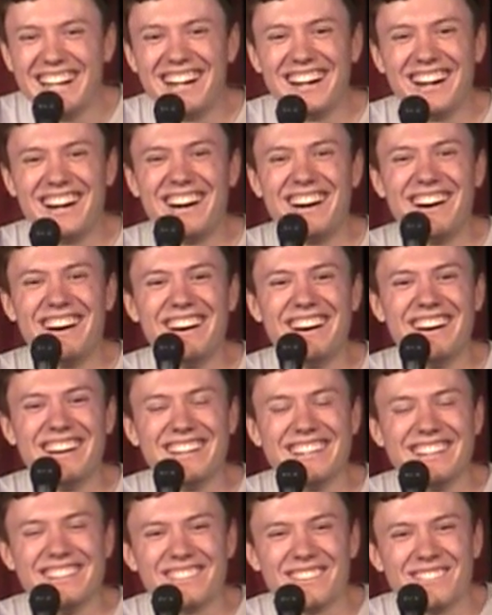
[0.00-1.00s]
Oh,
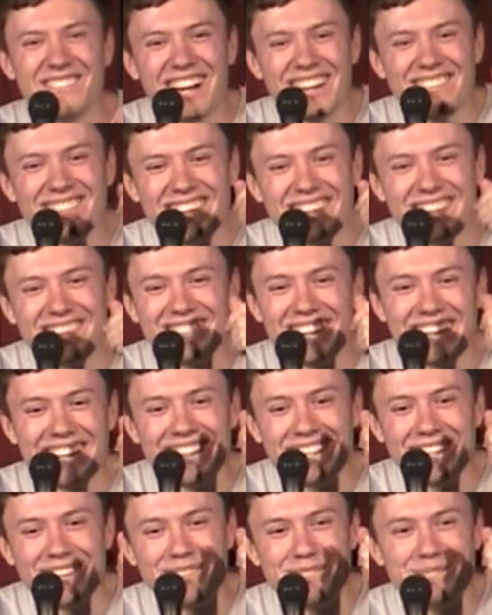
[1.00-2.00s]
you remind me of
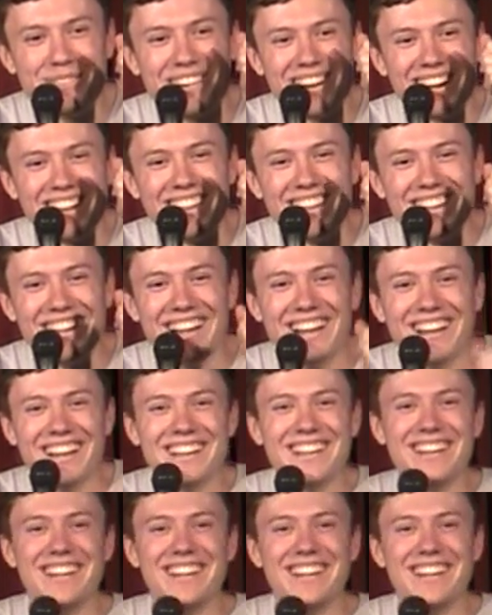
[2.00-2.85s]
my little brother.